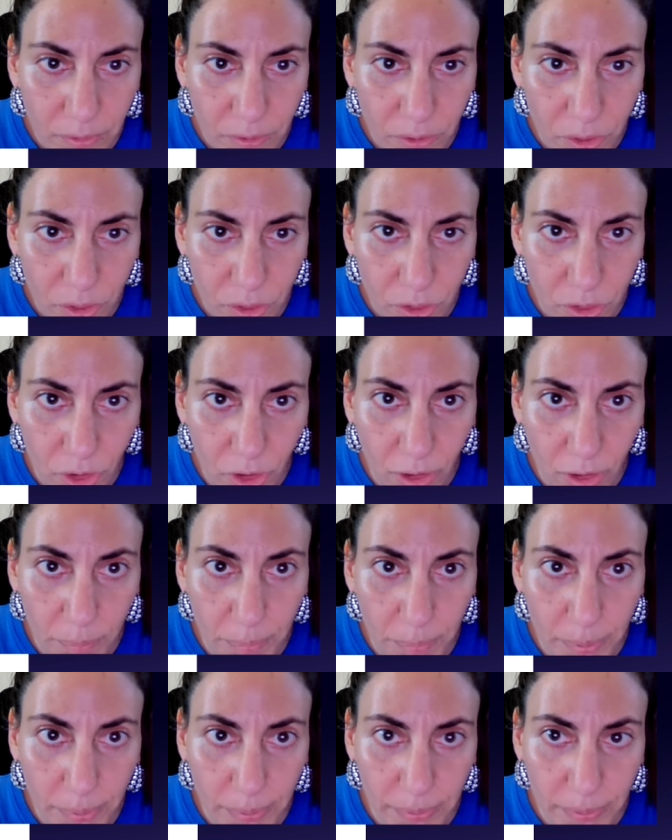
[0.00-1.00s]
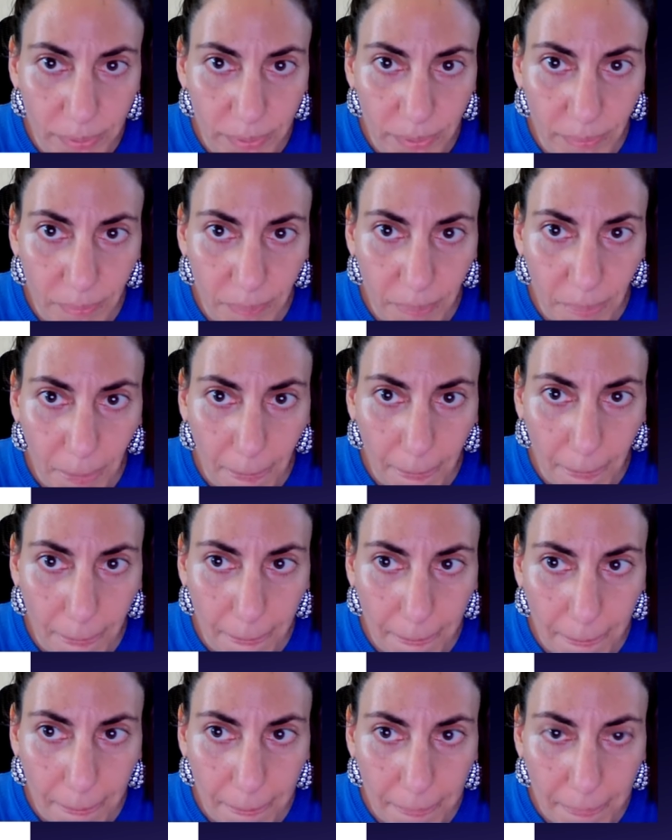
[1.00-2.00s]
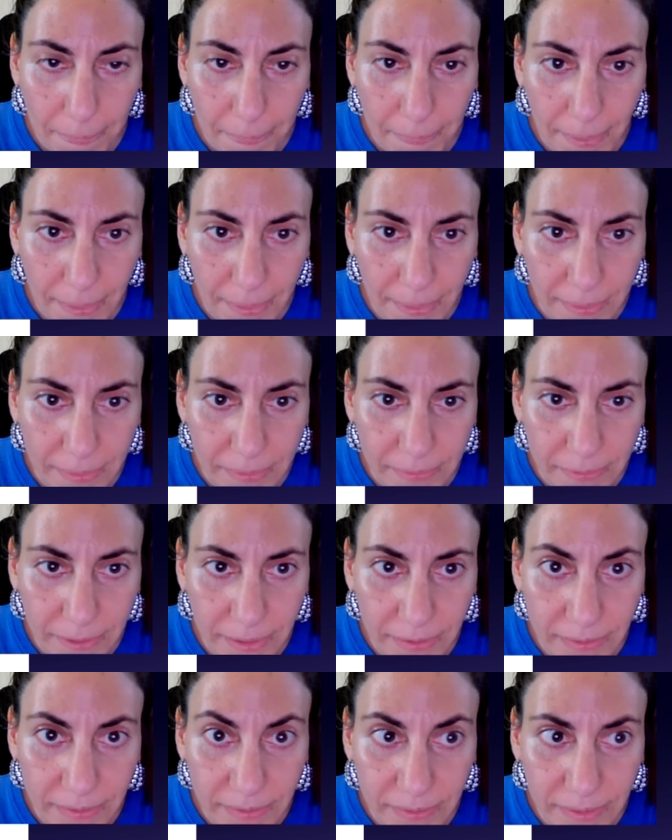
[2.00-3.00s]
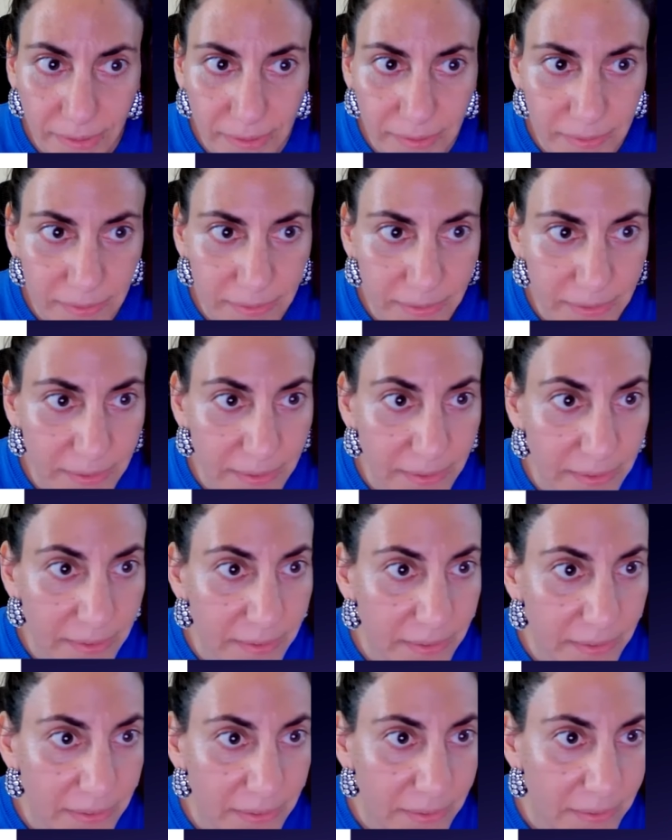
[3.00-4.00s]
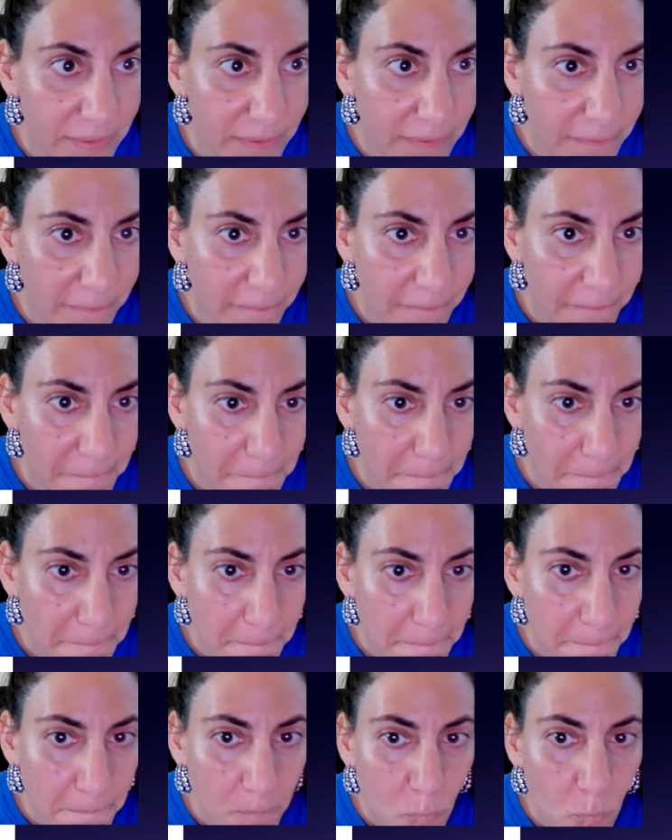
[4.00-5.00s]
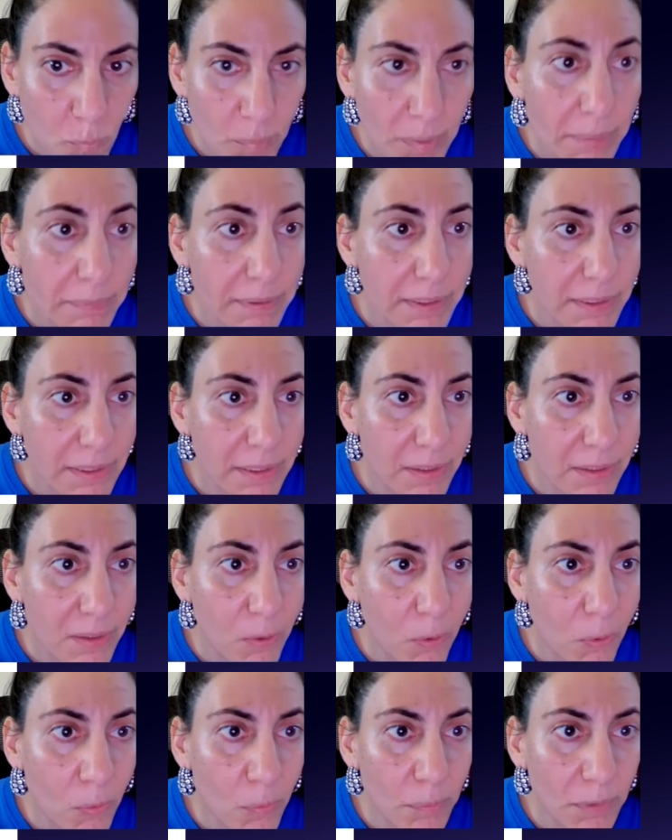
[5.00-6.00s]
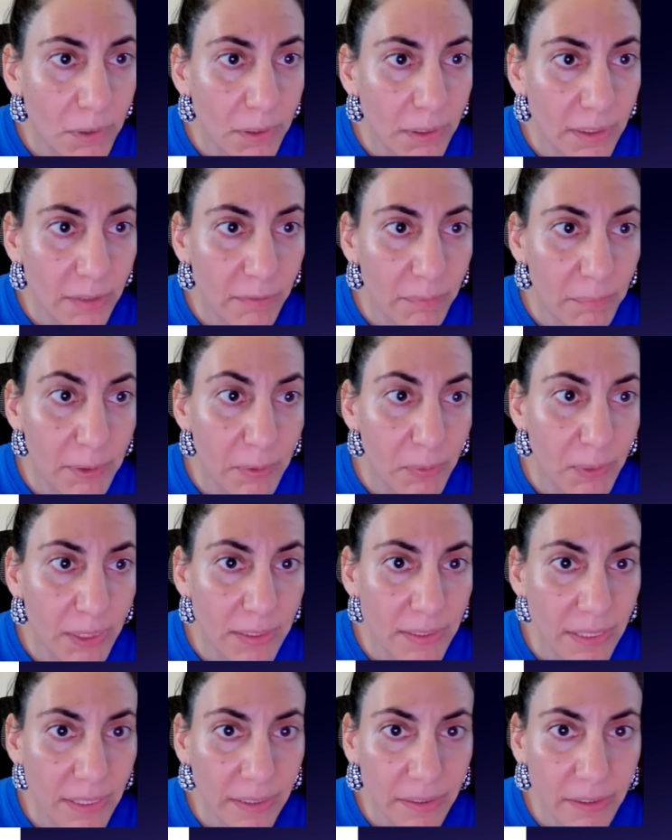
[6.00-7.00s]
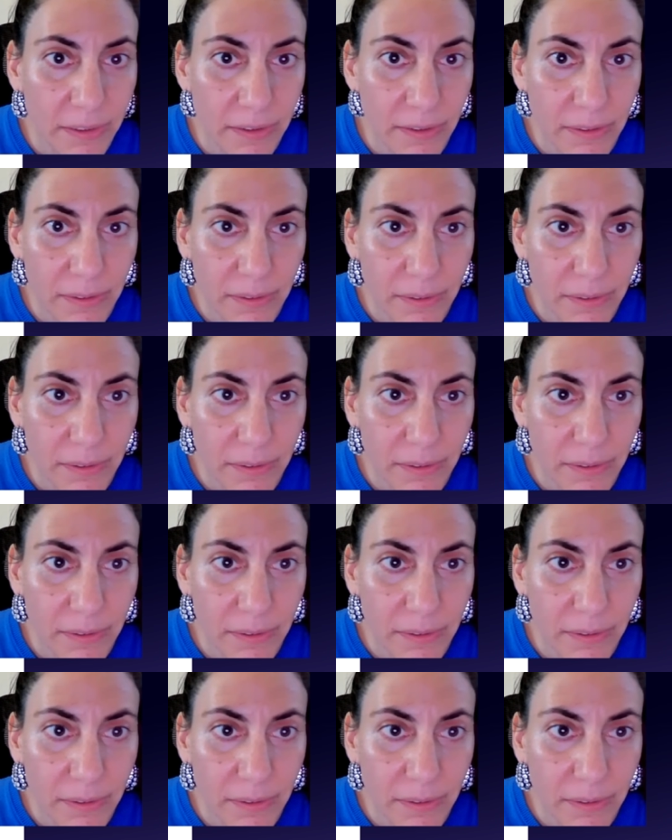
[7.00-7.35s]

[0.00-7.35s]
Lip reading: shop that I created yesterday. Maybe it's in home. Give me 1 second.